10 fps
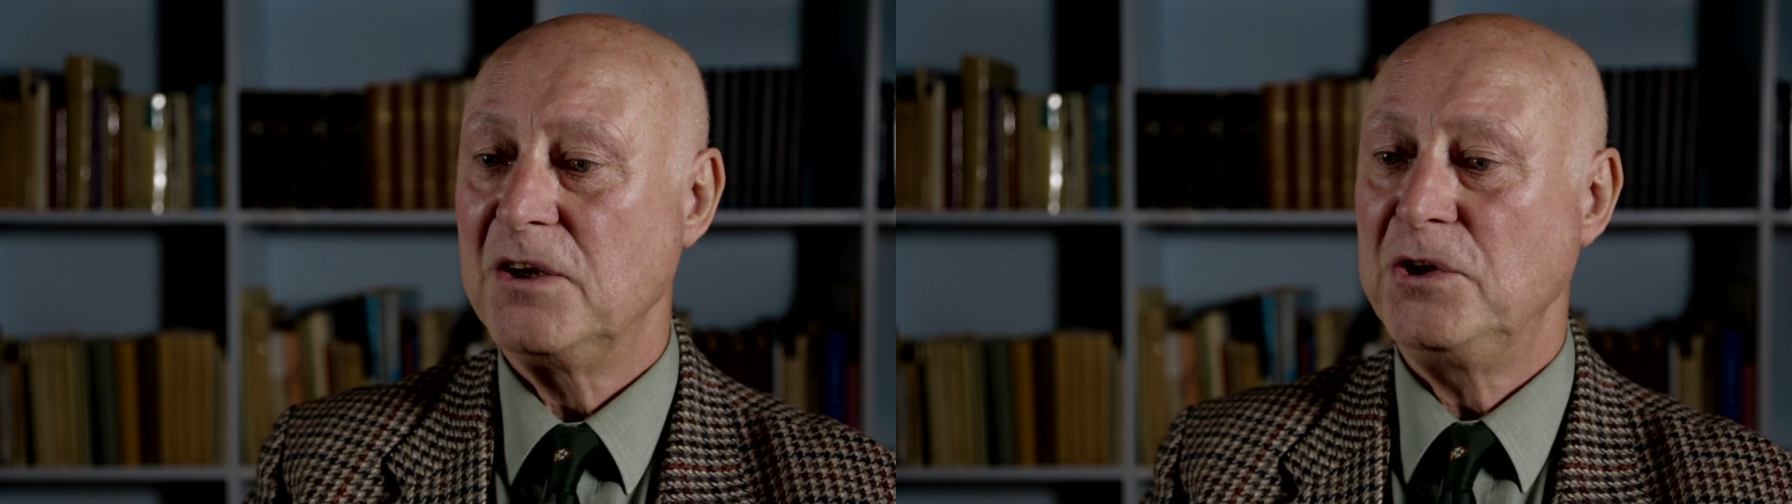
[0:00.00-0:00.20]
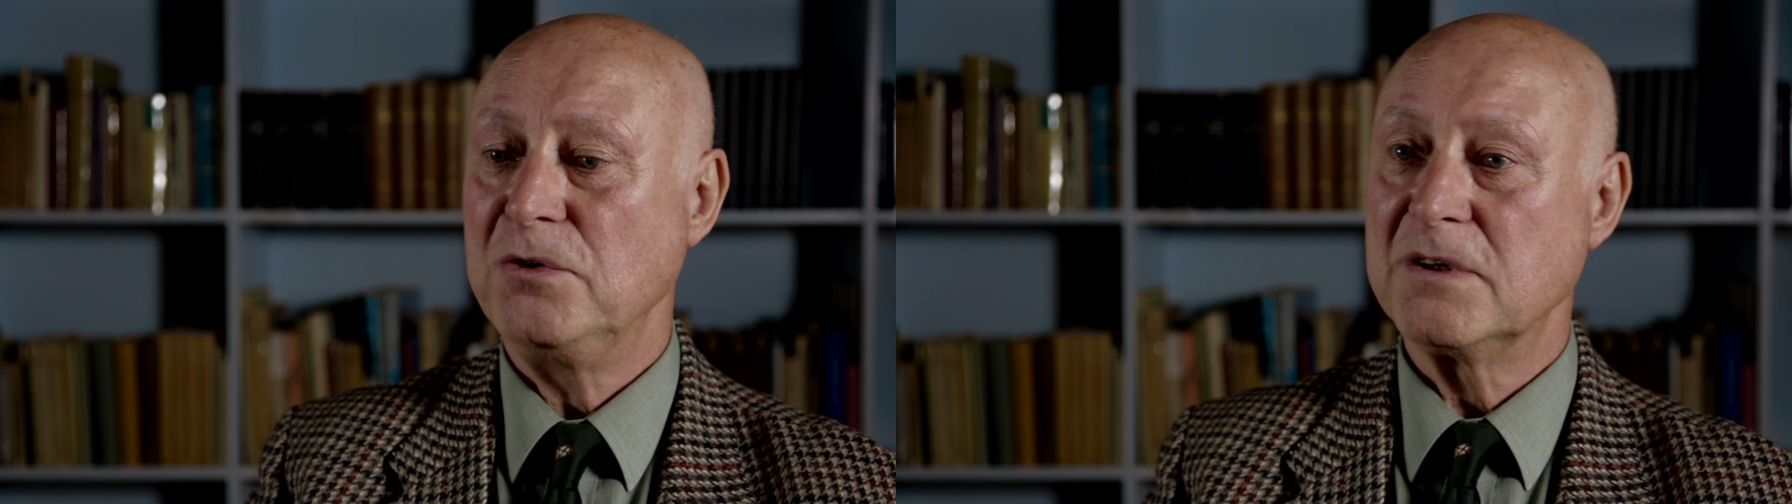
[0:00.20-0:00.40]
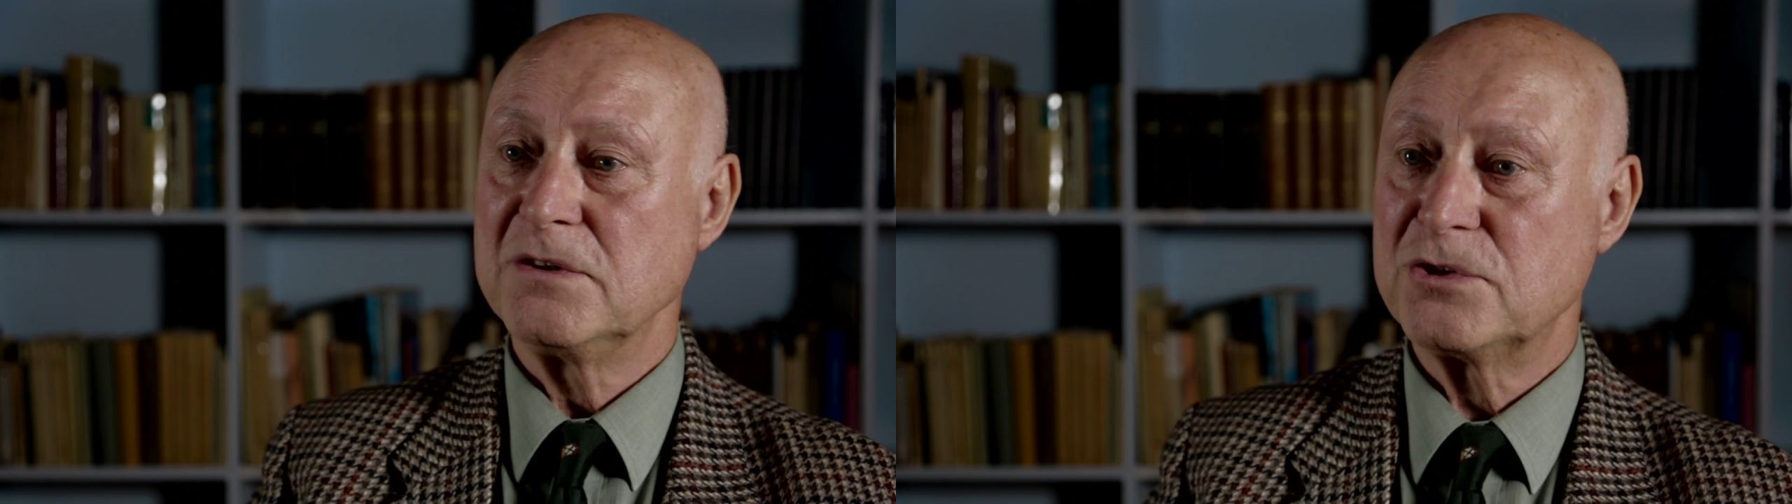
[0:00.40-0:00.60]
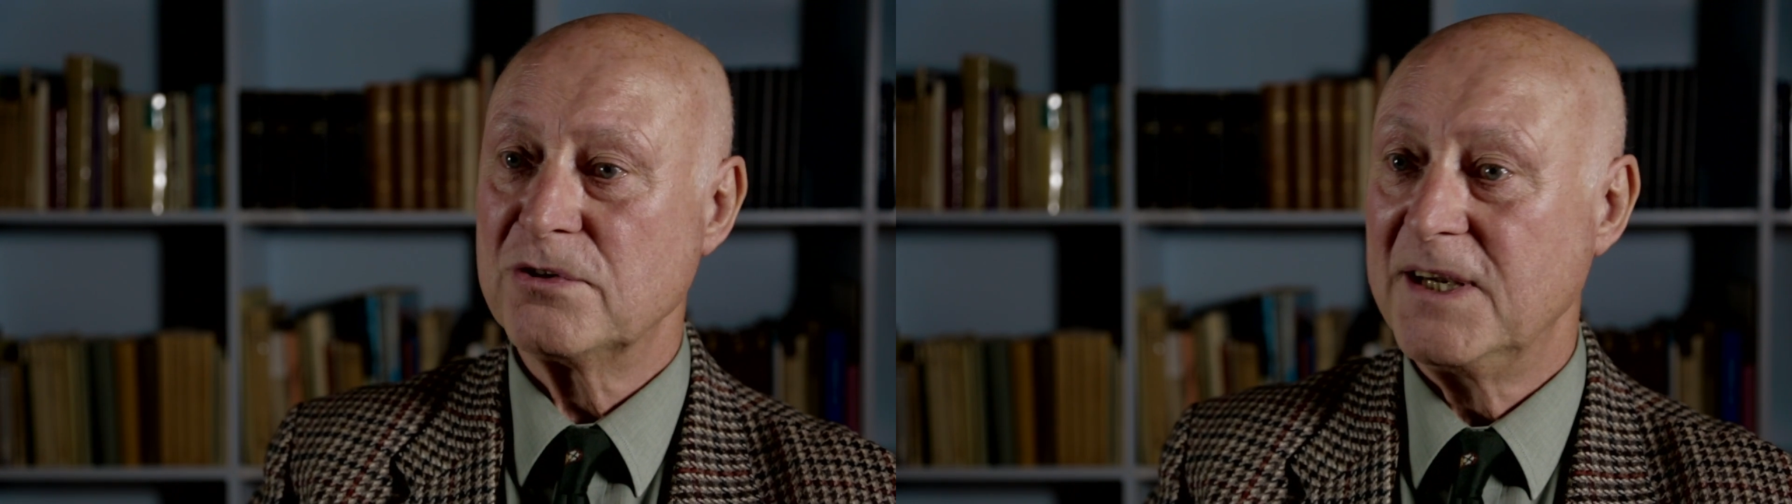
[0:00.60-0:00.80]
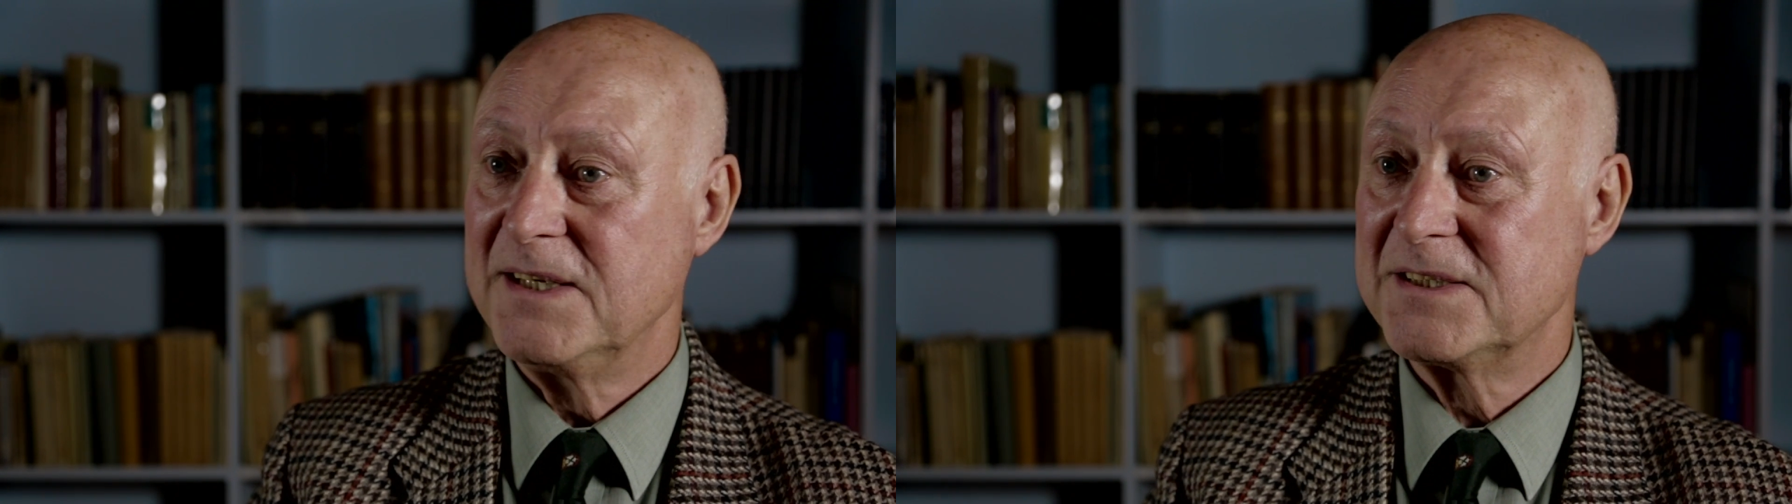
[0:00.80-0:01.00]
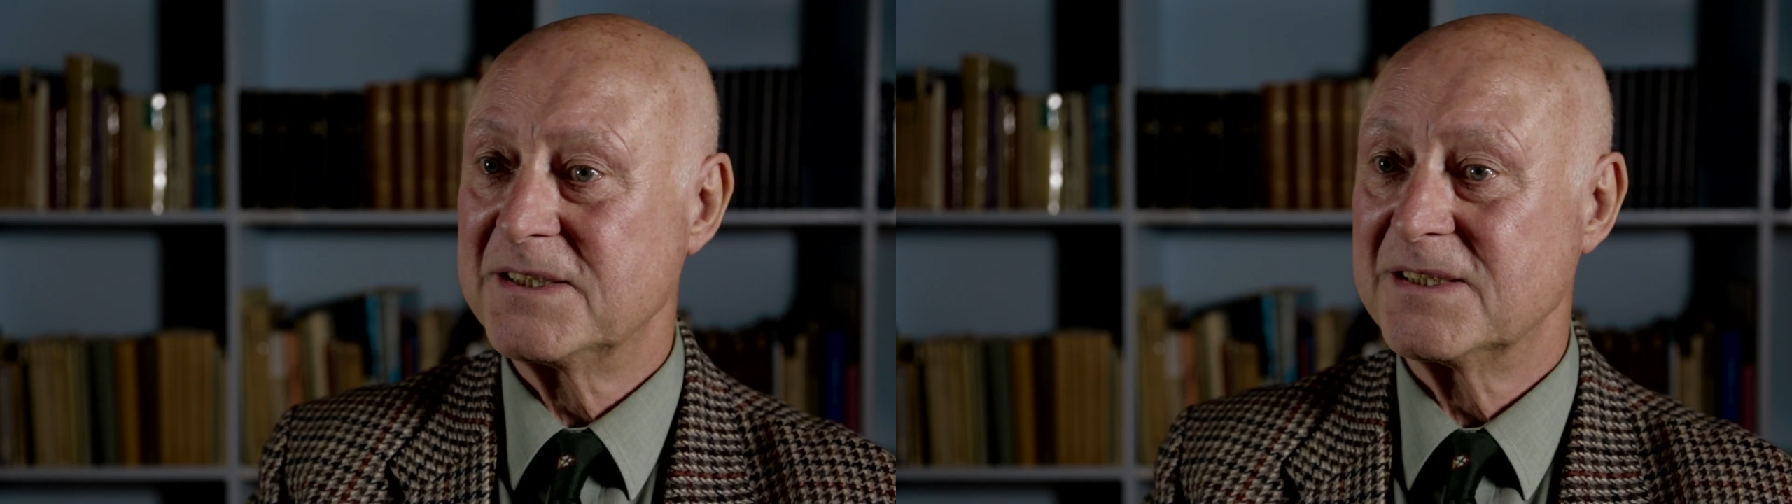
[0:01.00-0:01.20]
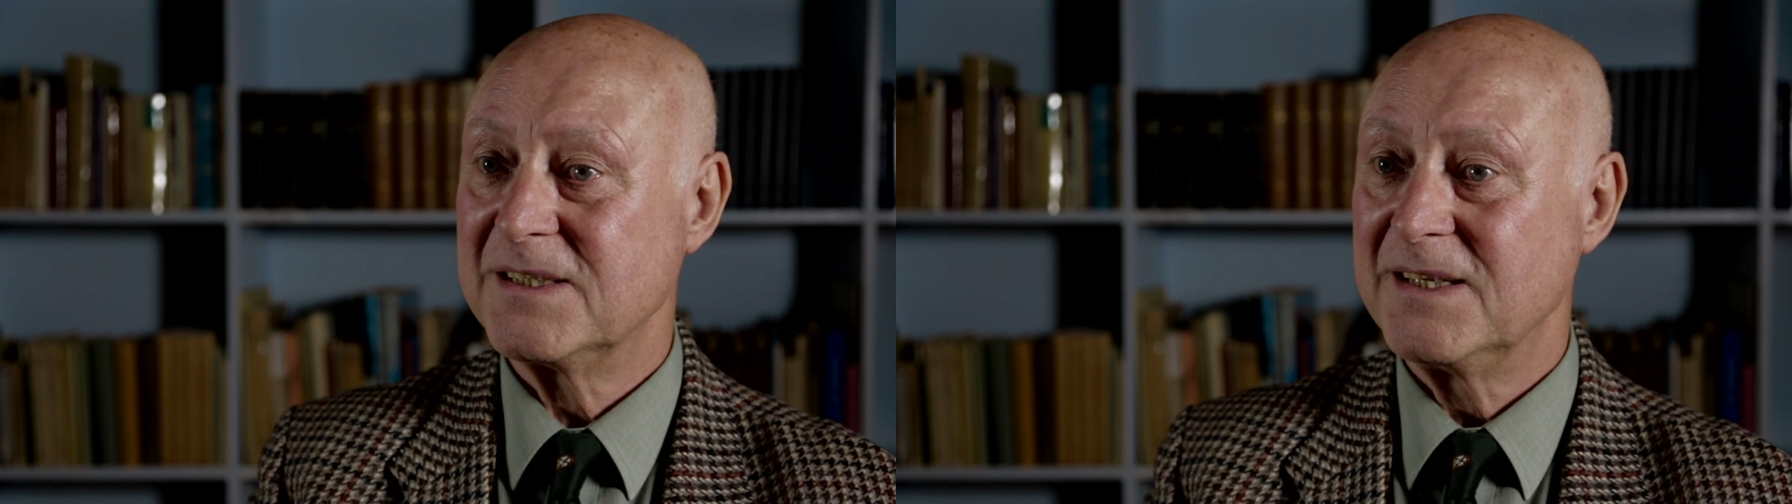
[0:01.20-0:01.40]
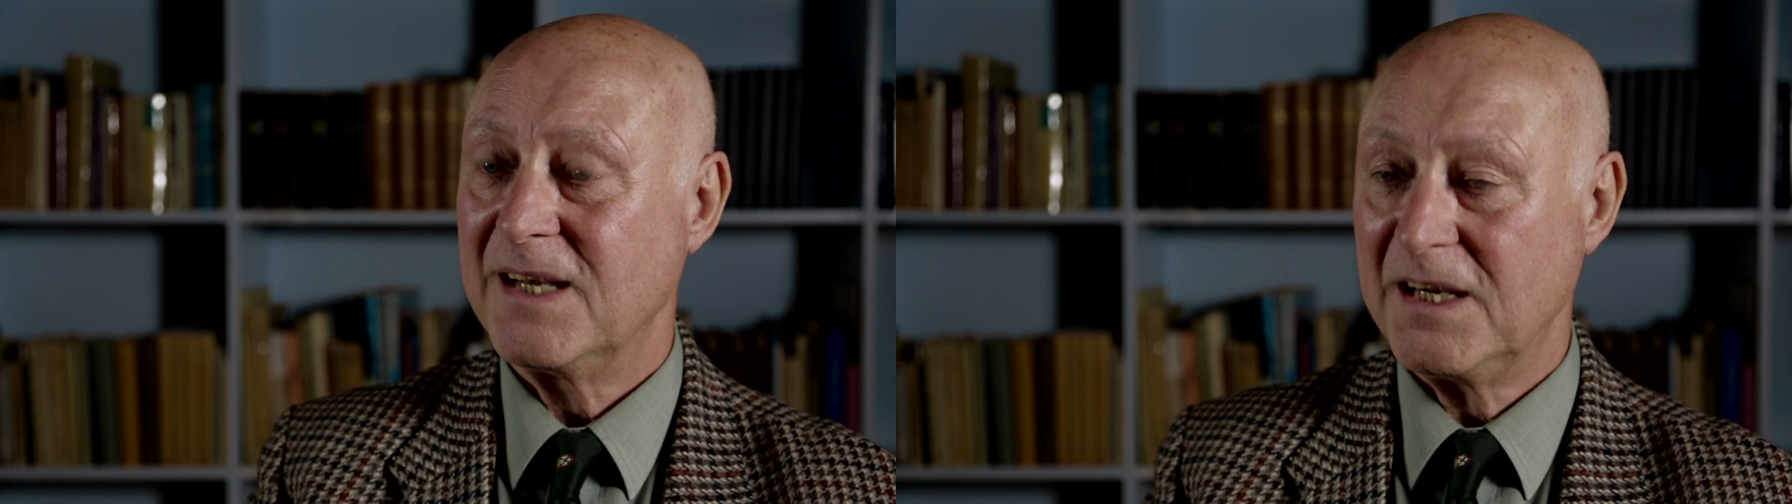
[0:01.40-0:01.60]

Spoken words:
you can trace